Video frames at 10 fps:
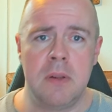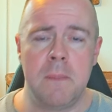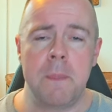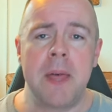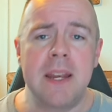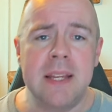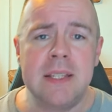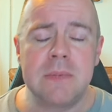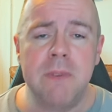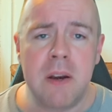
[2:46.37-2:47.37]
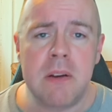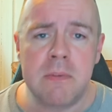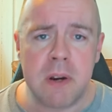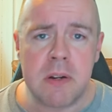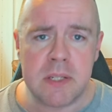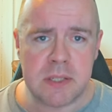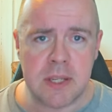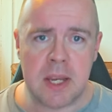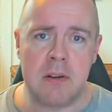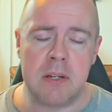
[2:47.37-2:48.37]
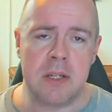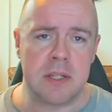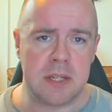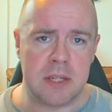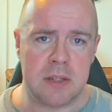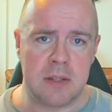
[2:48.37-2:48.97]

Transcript: That is very, very scary indeed.